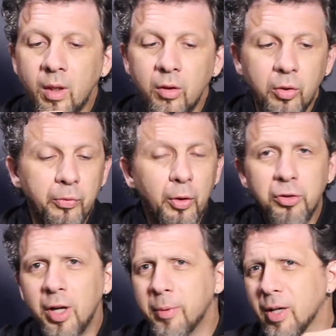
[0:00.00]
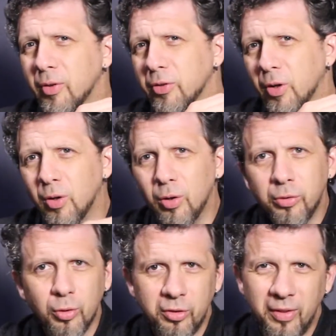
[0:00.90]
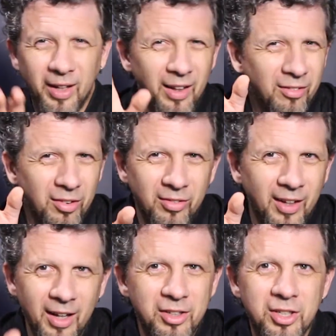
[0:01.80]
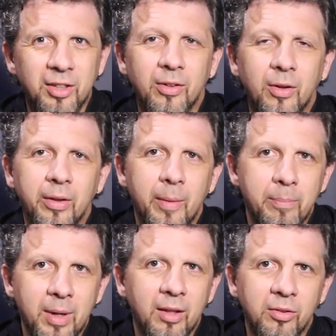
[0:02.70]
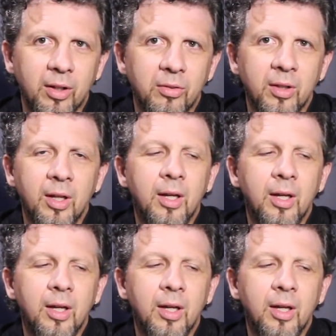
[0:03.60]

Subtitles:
So Photoshop covers all sorts of things, and that's just touching on the basics.